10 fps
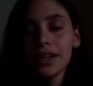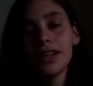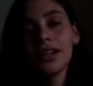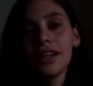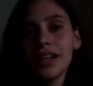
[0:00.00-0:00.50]

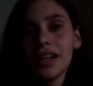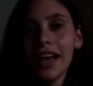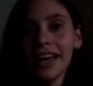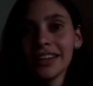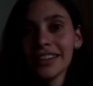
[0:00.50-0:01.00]

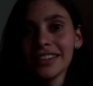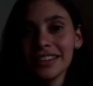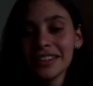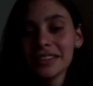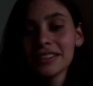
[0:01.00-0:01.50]

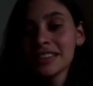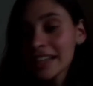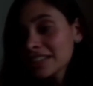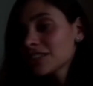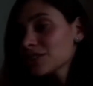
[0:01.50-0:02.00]
And then you
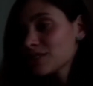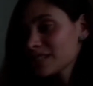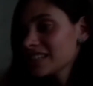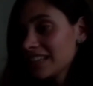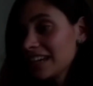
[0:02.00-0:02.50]
see
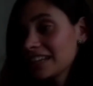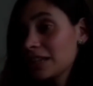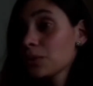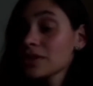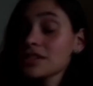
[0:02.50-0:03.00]
that he was
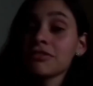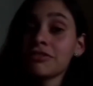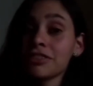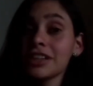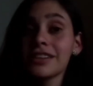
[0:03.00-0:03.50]

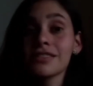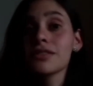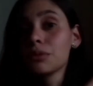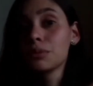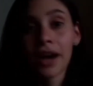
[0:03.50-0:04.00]
freaking
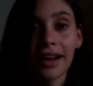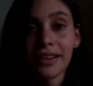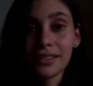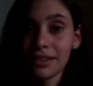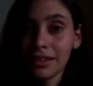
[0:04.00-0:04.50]
surprised that
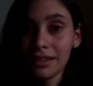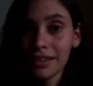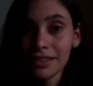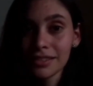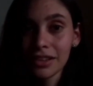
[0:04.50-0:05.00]
he get to
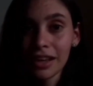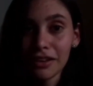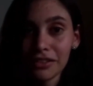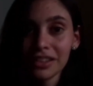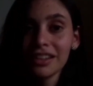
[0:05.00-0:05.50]
heaven,
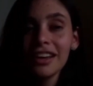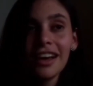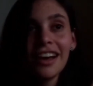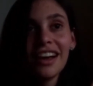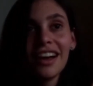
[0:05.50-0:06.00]

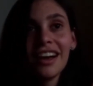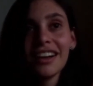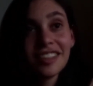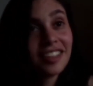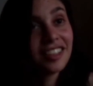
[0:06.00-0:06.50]

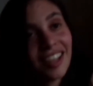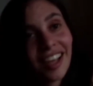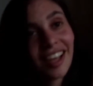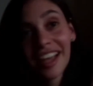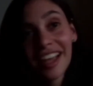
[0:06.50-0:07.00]

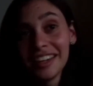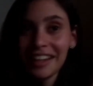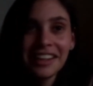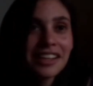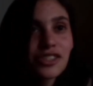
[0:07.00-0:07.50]
and then he
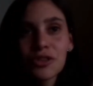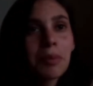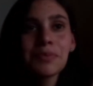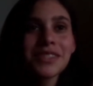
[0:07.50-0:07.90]
drops.